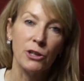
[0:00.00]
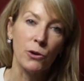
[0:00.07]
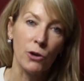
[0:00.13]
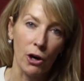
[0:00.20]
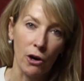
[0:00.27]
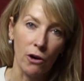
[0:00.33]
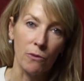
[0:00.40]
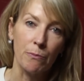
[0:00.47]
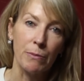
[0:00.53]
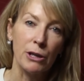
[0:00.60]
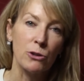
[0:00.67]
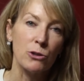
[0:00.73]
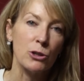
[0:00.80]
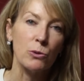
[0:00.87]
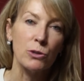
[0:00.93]
you can't
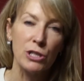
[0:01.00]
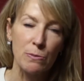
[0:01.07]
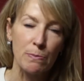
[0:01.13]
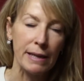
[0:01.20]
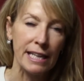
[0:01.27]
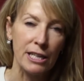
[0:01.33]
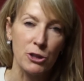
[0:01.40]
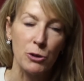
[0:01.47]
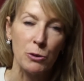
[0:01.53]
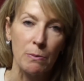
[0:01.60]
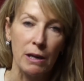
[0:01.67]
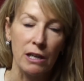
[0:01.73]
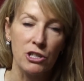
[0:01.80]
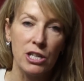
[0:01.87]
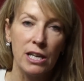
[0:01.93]
because you'll just bleed too
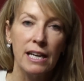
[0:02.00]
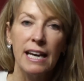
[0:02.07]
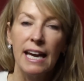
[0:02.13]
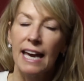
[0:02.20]
much.